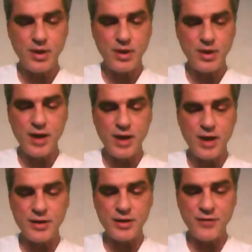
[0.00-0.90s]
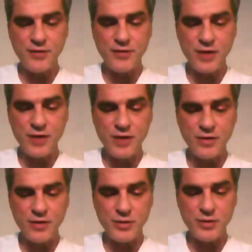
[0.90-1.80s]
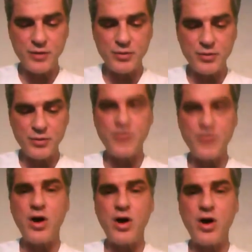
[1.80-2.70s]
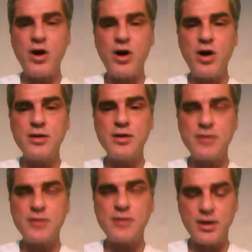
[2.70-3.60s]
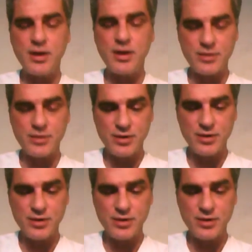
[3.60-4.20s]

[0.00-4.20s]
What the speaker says: God is the Father of the peoples of all tongues.